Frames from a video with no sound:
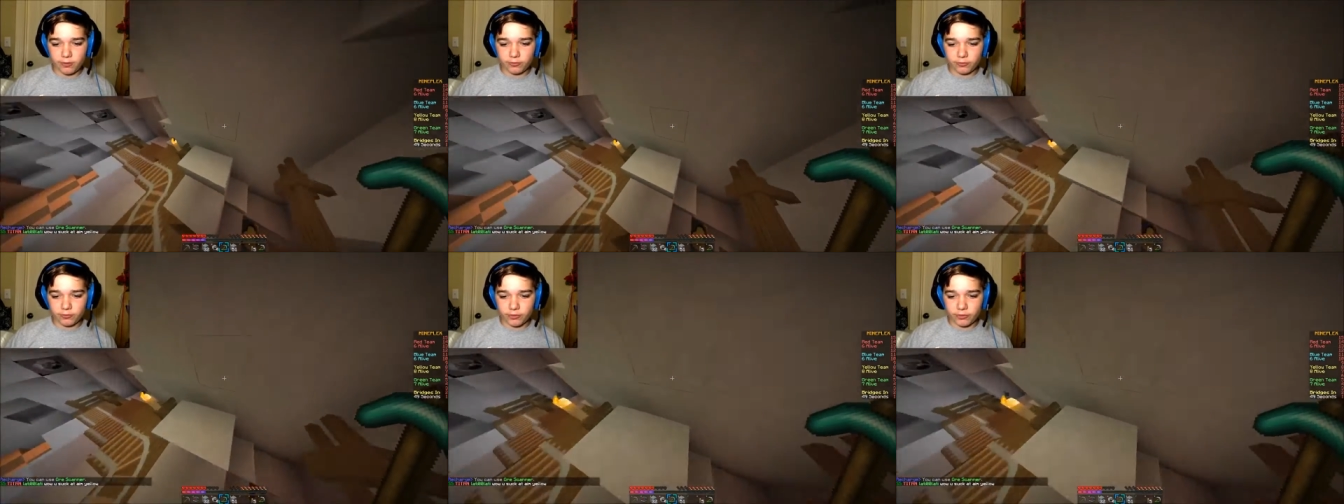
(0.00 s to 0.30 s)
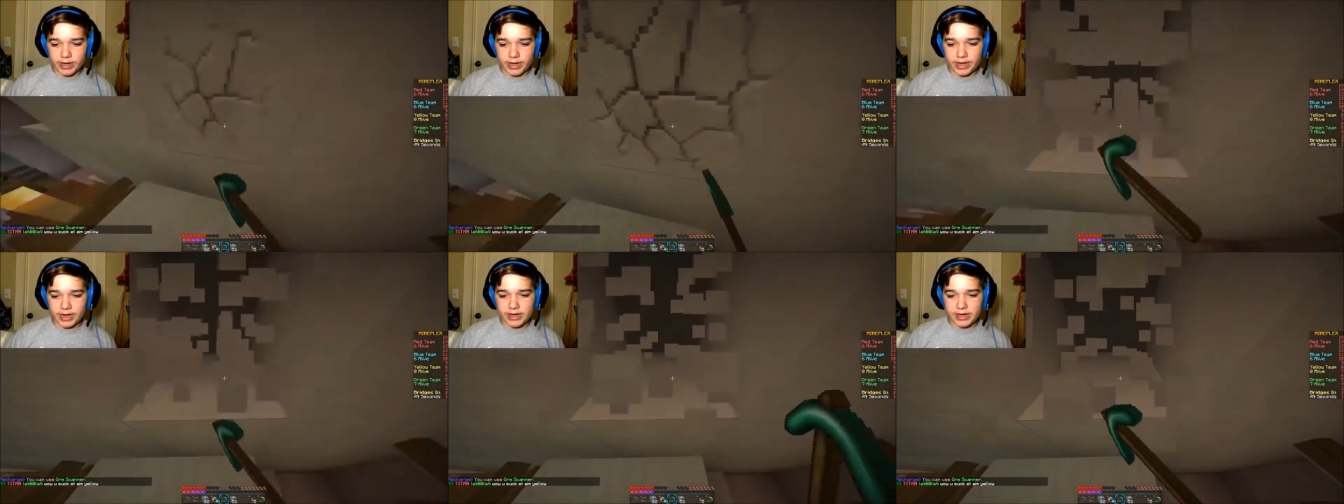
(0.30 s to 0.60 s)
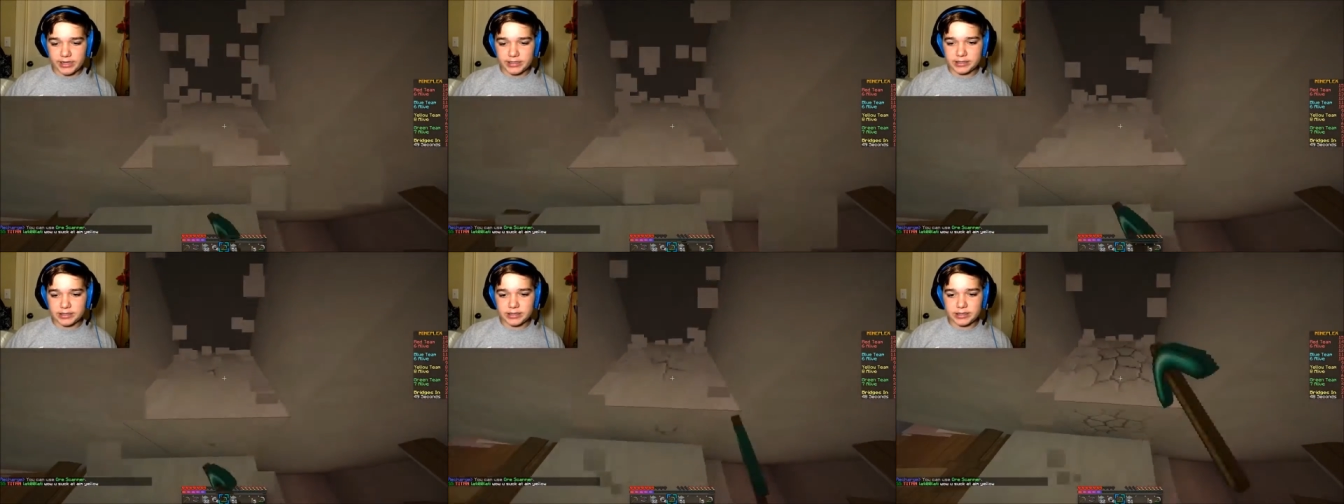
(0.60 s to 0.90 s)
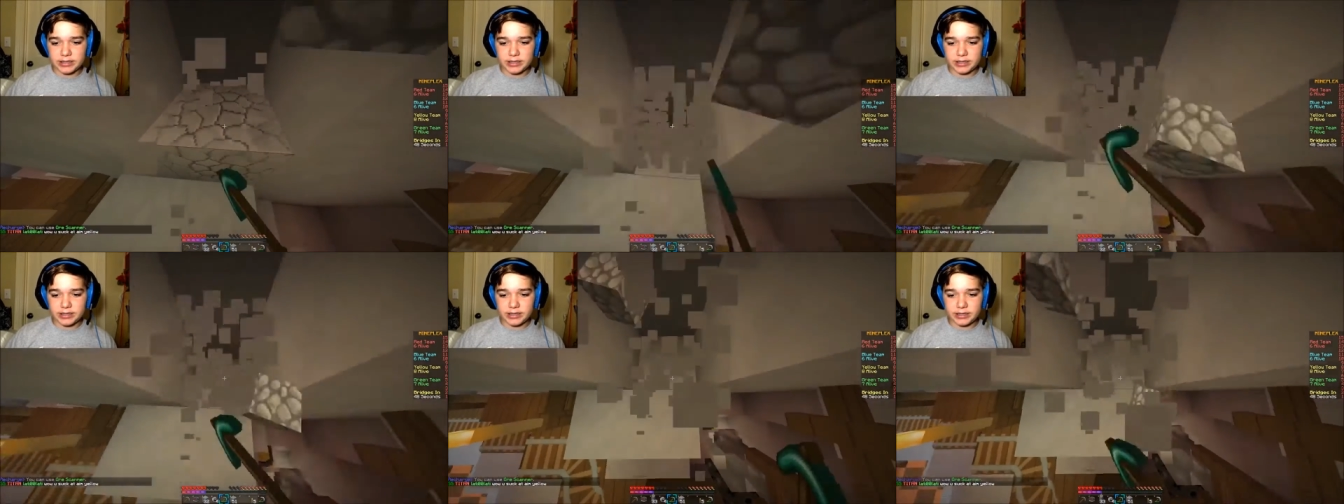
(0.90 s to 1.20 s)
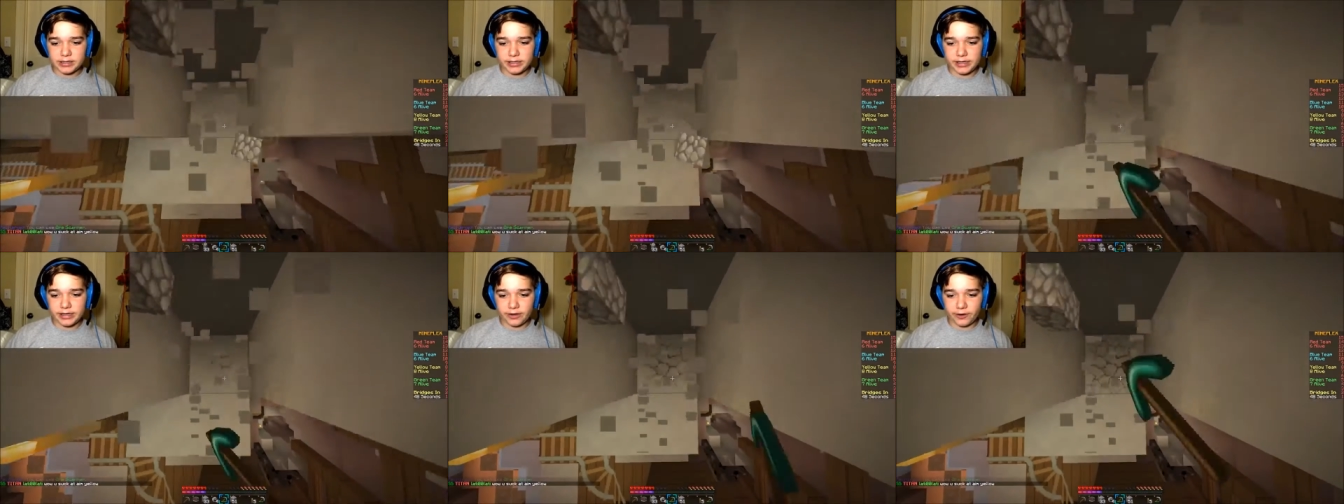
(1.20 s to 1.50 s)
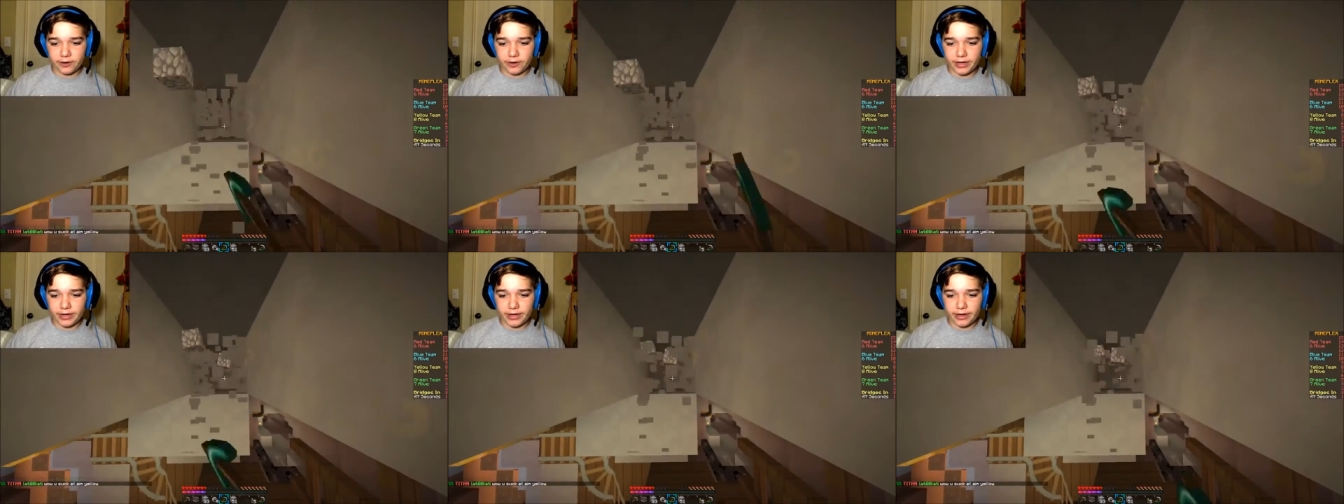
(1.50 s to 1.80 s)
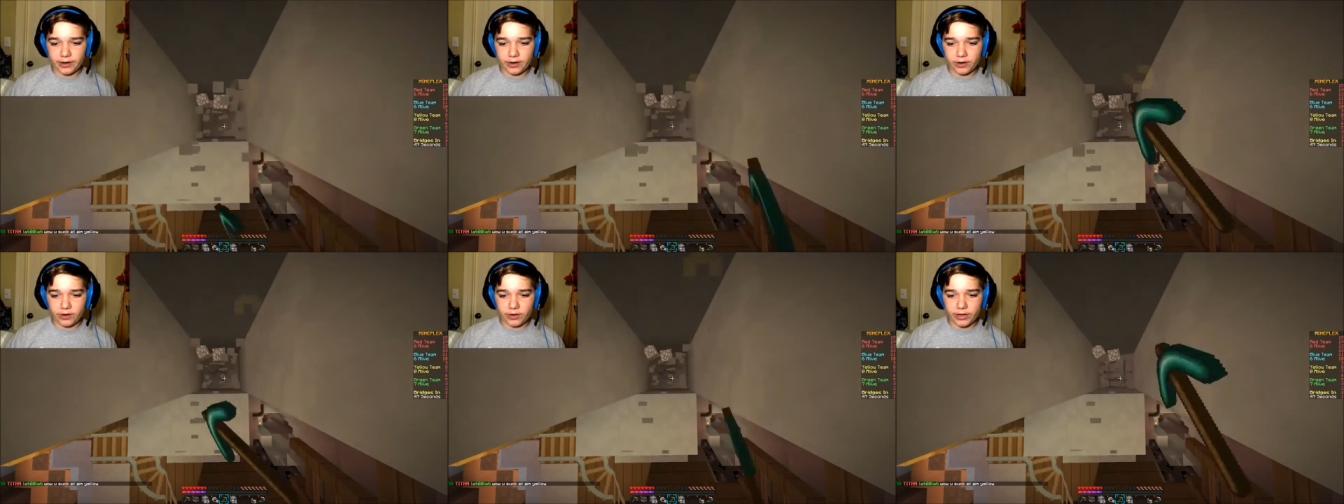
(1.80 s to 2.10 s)
right near
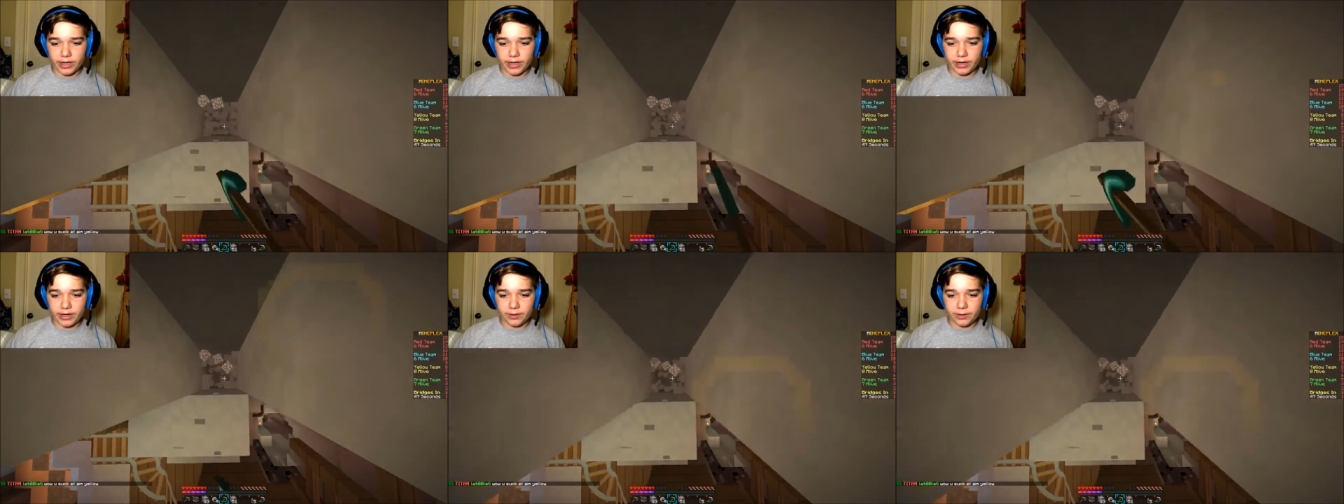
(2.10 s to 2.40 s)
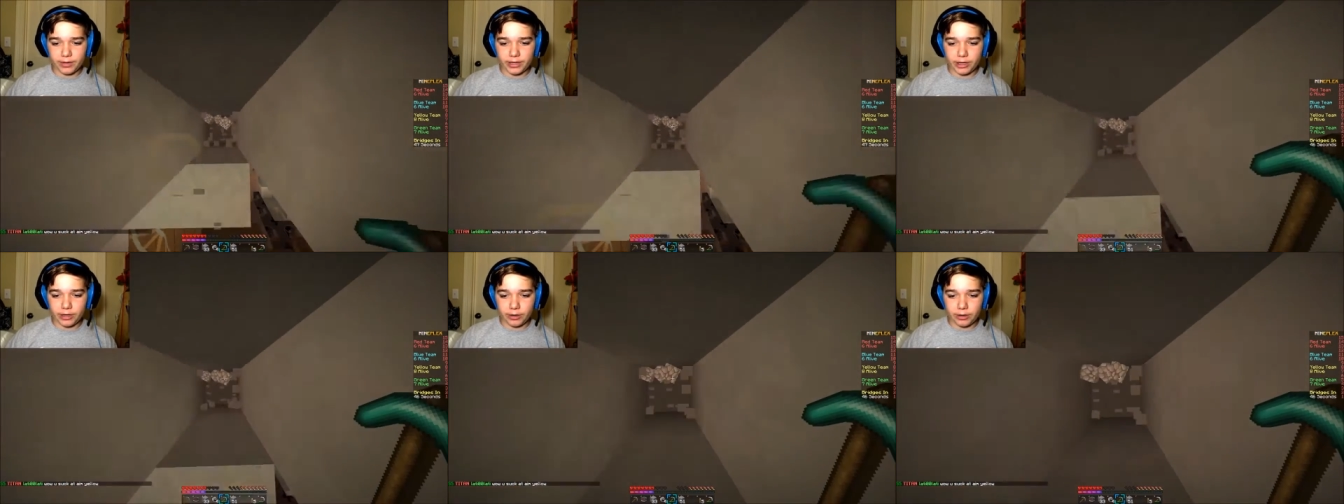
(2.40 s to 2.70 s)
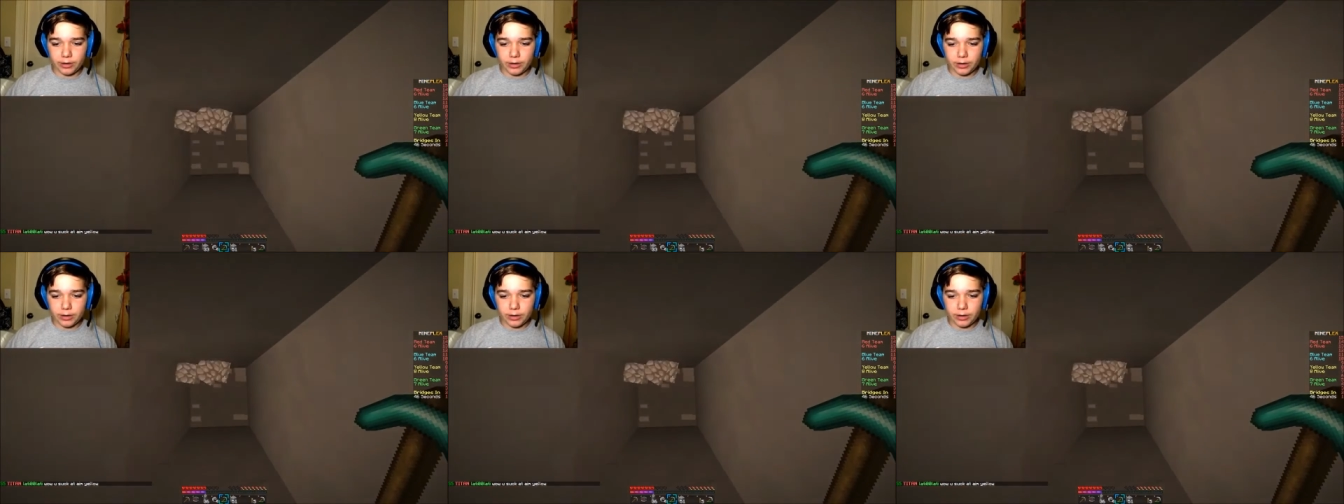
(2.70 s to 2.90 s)
here. Okay, here we go.